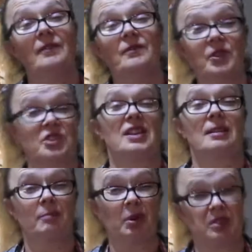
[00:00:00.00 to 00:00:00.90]
virtually
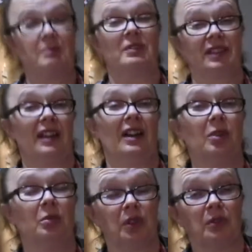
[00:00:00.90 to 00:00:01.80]
impossible to get
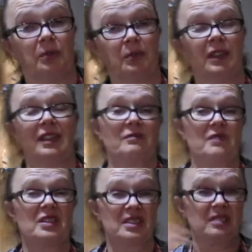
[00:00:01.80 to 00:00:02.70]
hold of,
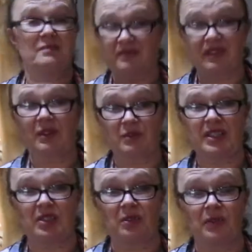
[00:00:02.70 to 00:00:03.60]
to get
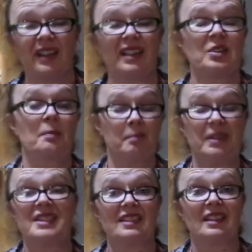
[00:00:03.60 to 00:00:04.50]
rid of, unless you're
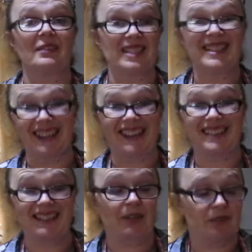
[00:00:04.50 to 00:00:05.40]
beating the living
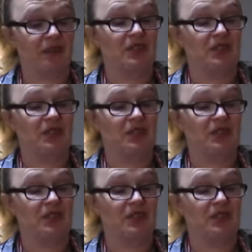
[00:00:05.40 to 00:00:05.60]
dickens out of the